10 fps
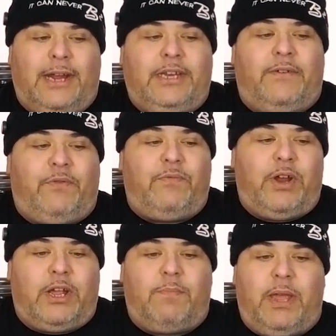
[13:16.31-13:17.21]
I
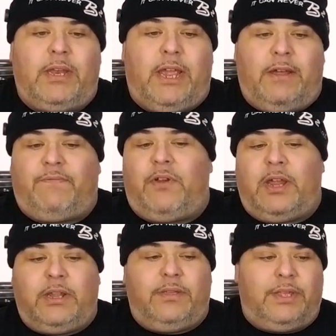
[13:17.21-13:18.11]
definitely recommend that
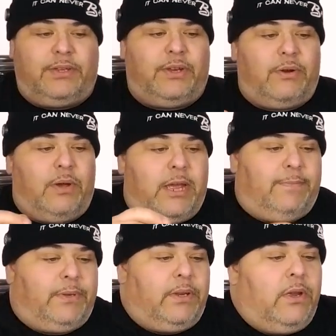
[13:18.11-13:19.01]
for any of these Zero
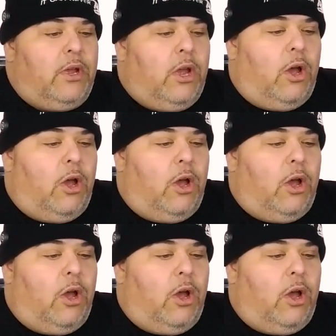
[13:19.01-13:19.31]
amps.